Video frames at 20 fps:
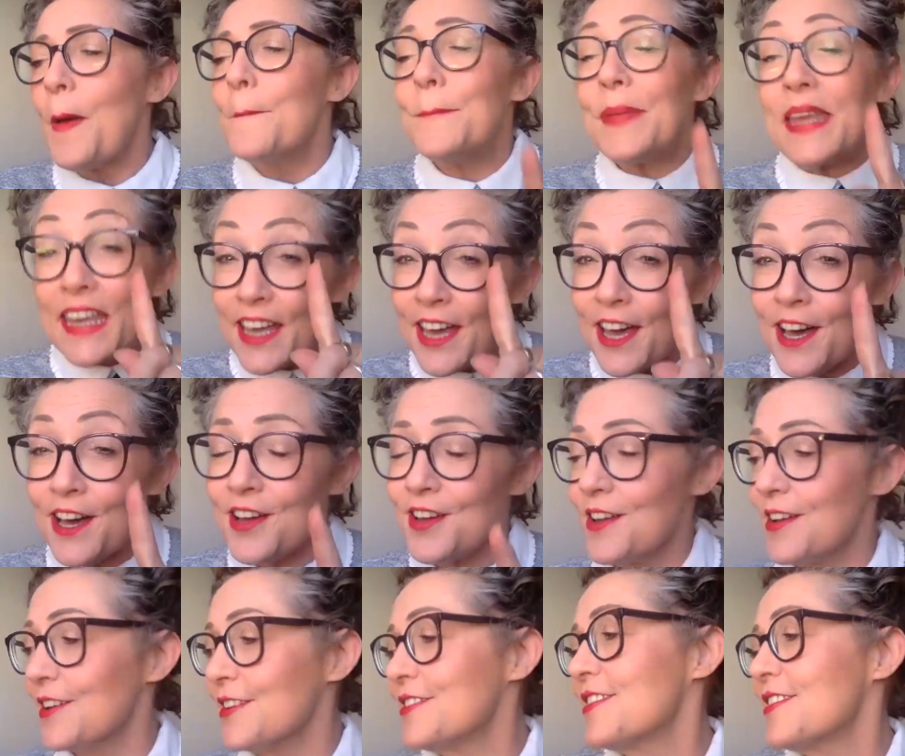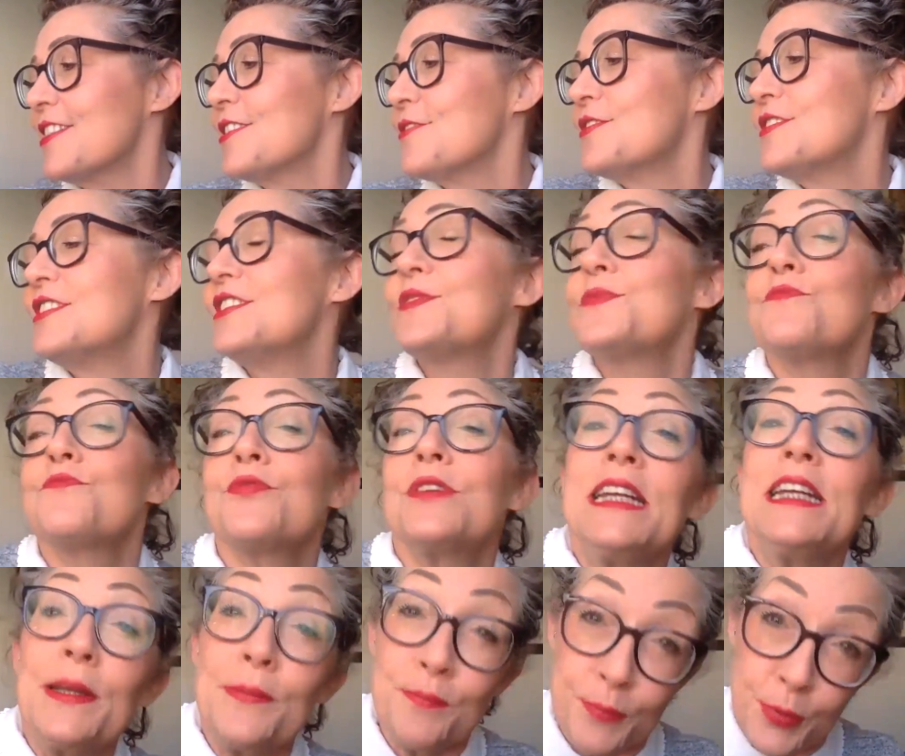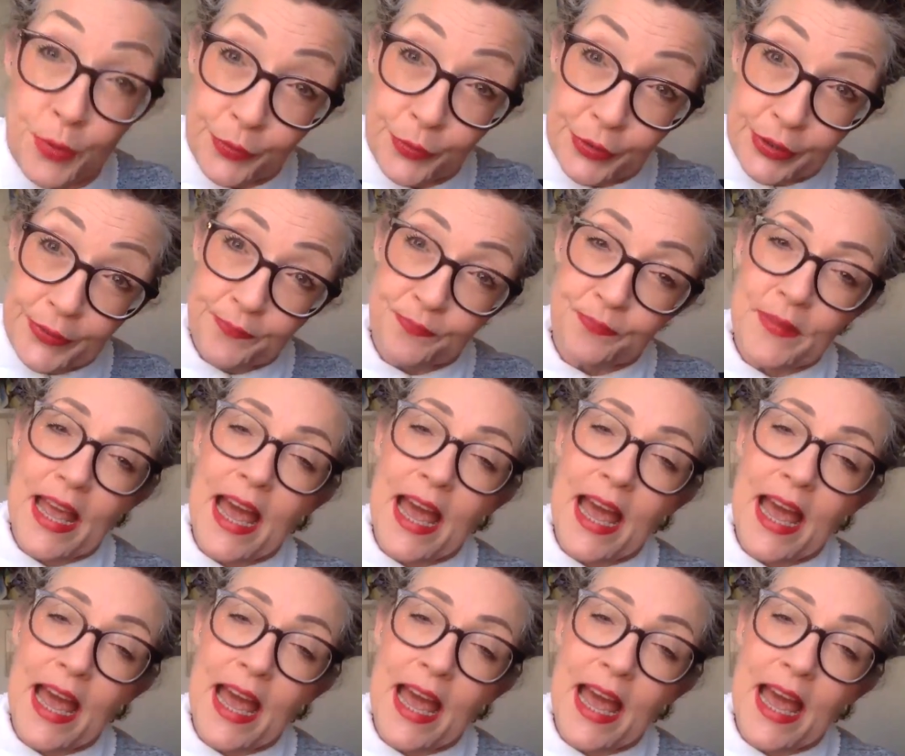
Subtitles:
Because there is this brilliant book,